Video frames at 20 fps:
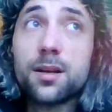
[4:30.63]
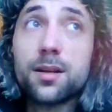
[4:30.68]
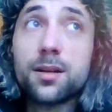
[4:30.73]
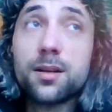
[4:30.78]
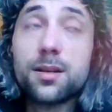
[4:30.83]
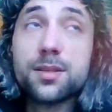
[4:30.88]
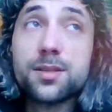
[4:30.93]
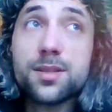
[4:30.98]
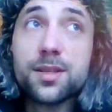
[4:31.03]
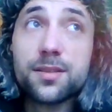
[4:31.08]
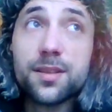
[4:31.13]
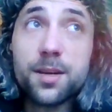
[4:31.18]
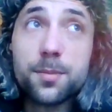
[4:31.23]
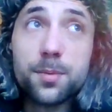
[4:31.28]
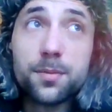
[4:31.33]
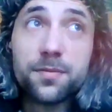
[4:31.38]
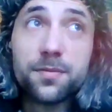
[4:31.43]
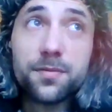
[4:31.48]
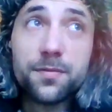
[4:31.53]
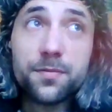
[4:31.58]
it's a type
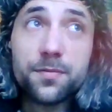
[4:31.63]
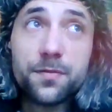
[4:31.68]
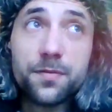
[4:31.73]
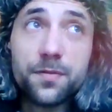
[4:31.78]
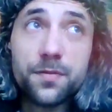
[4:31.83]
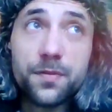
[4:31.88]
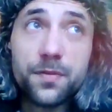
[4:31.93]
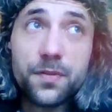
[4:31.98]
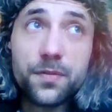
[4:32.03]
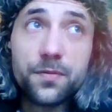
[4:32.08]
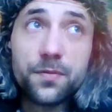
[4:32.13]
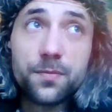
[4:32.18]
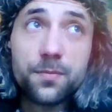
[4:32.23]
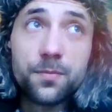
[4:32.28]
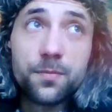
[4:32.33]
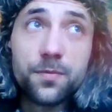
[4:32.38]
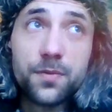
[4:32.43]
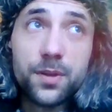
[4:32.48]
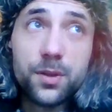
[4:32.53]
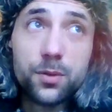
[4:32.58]
of
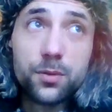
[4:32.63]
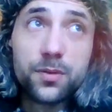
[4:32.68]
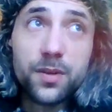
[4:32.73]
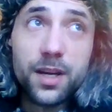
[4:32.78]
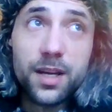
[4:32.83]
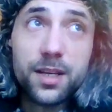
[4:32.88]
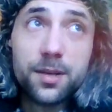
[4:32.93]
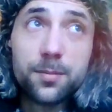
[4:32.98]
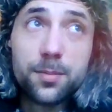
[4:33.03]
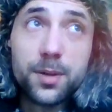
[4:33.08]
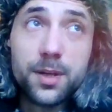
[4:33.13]
phenotype,